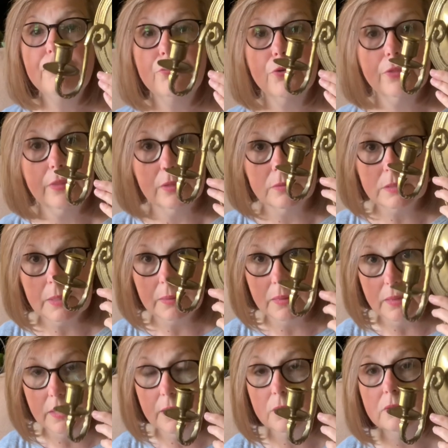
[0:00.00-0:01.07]
for those
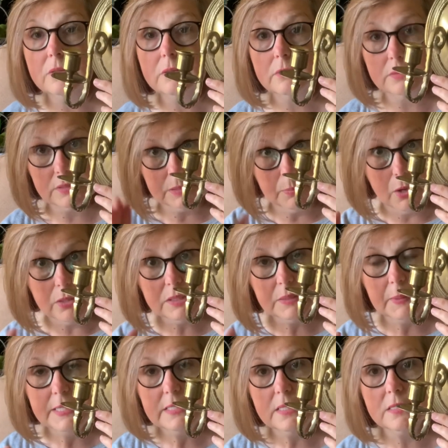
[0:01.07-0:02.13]
little small
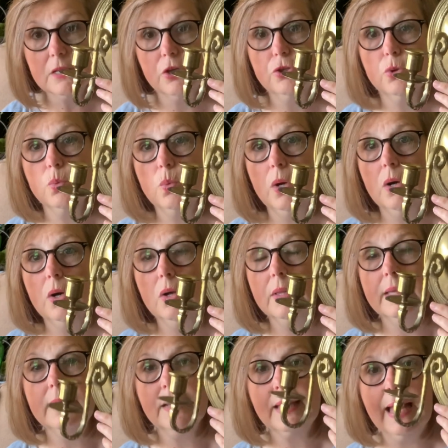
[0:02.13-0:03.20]
spaces on your wall
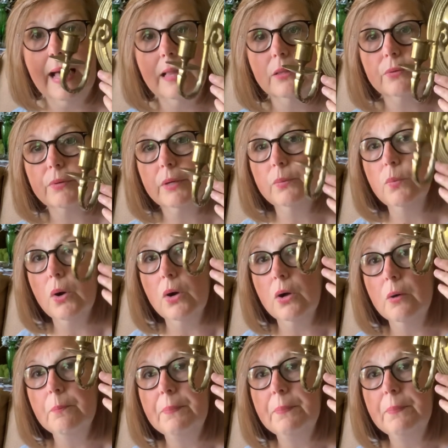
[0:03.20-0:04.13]
in a gallery wall,